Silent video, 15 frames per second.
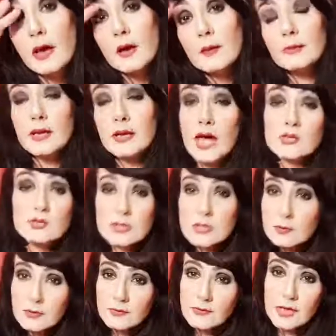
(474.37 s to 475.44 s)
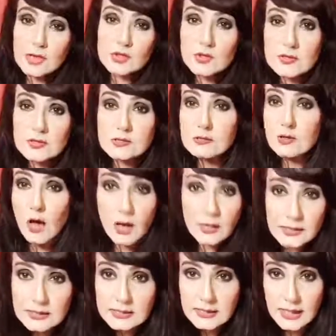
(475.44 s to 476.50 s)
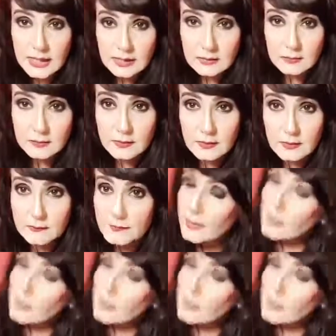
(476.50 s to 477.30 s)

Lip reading: But actually, perfection is not attainable.